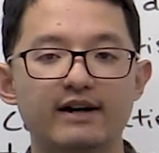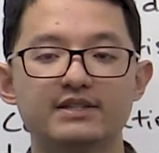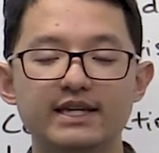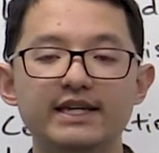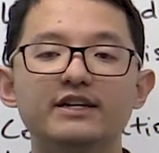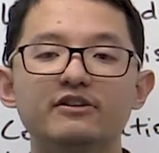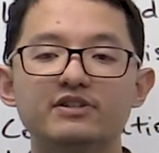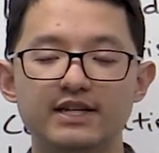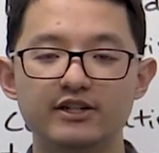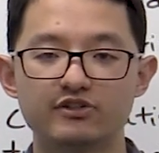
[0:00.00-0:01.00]
how it's
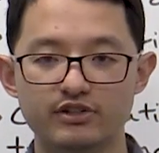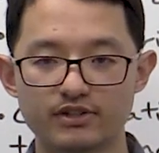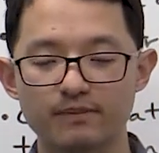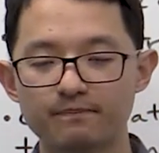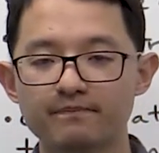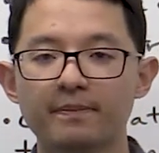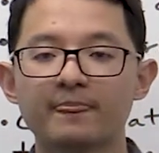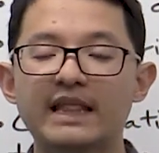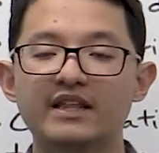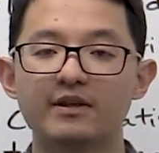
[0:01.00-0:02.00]
egocentrism.
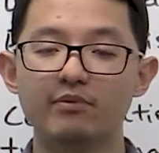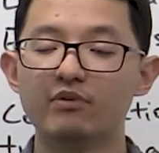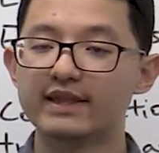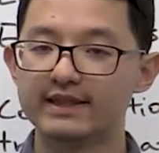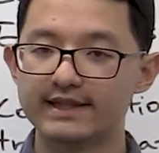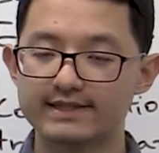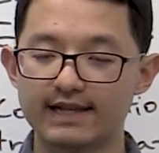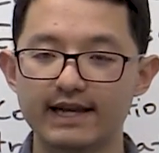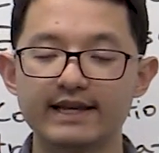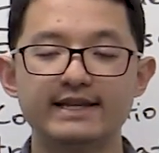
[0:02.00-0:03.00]
The boy thinks
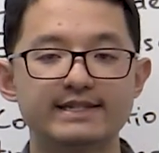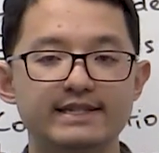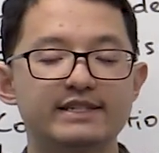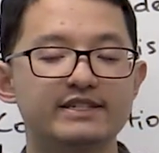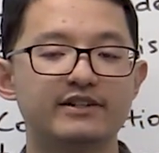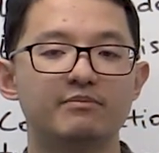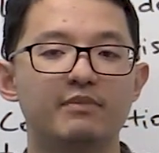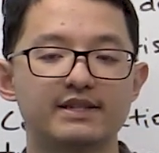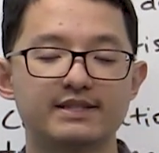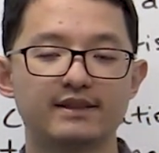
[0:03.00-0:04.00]
that his sister
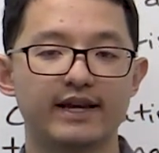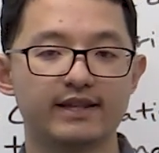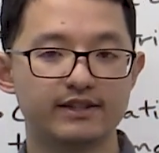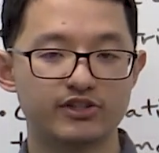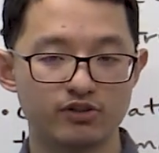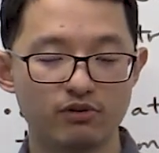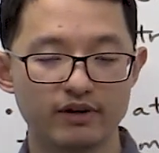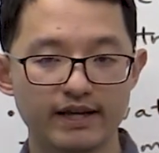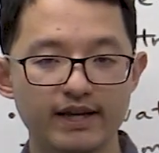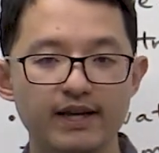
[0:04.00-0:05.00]
must like this
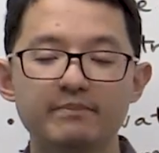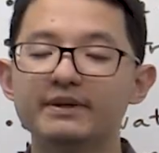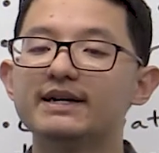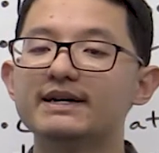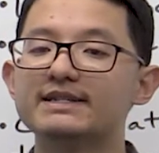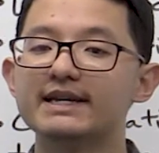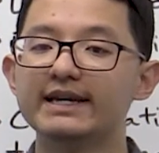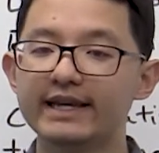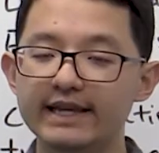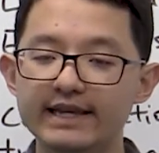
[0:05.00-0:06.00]
toy because
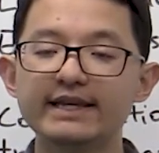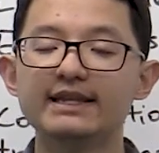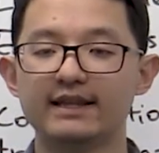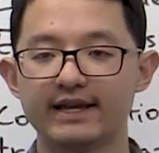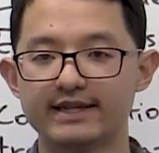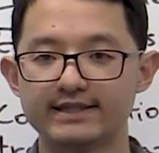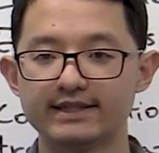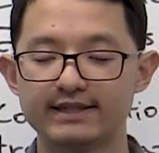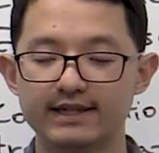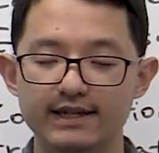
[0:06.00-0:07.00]
he likes
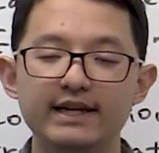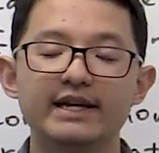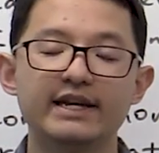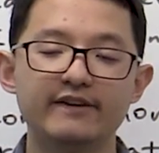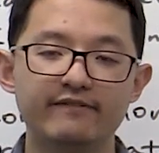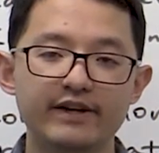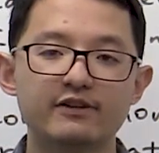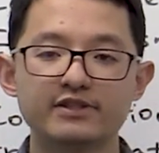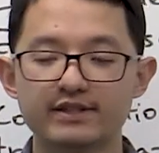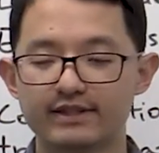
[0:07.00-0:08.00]
it. He
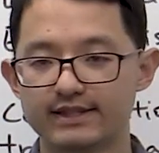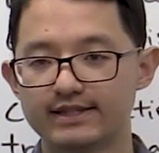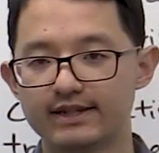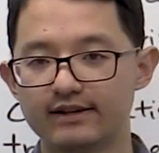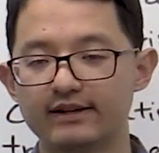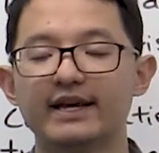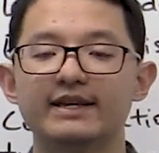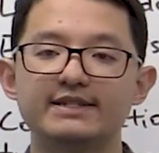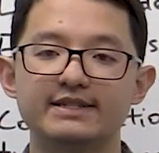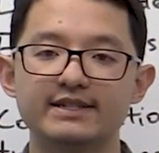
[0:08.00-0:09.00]
fails to consider that
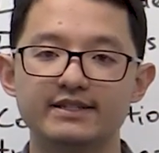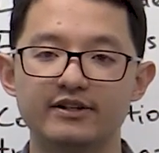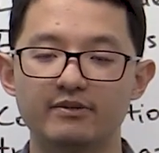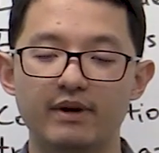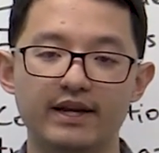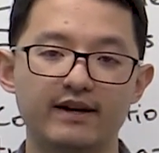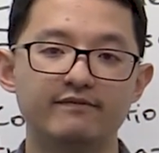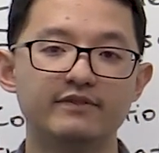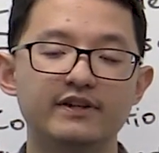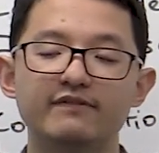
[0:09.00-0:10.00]
his sister might
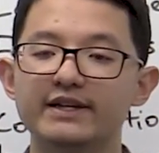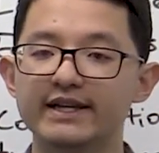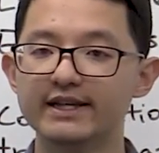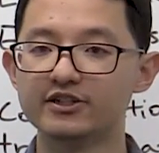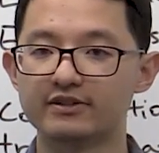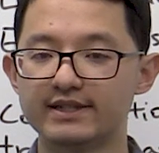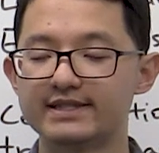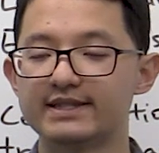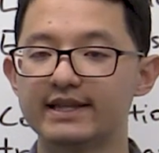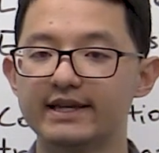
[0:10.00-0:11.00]
have different
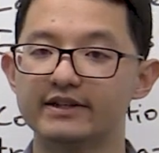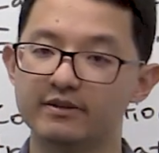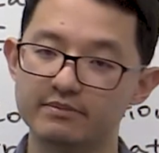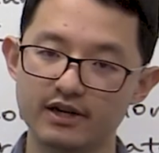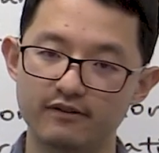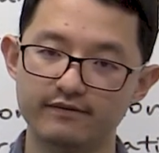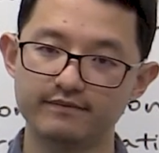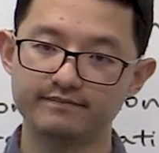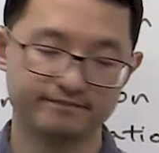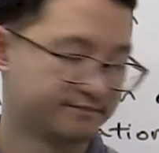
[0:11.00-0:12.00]
interests than himself.
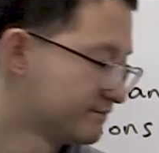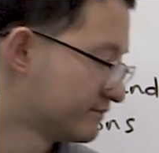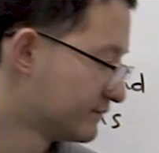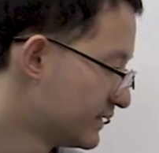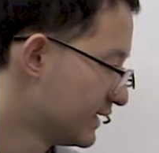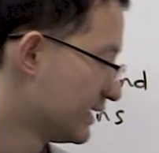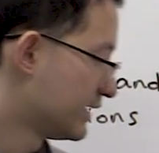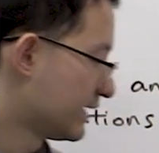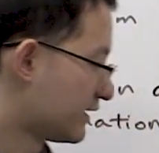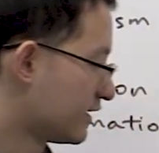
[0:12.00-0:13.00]

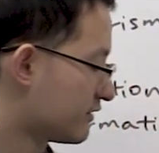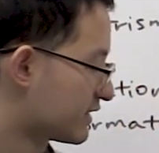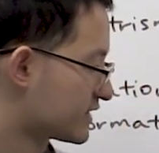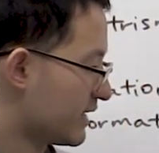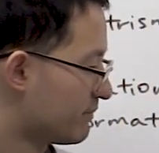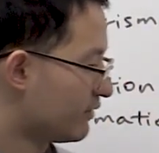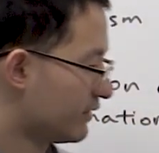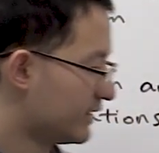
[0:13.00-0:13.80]
Another example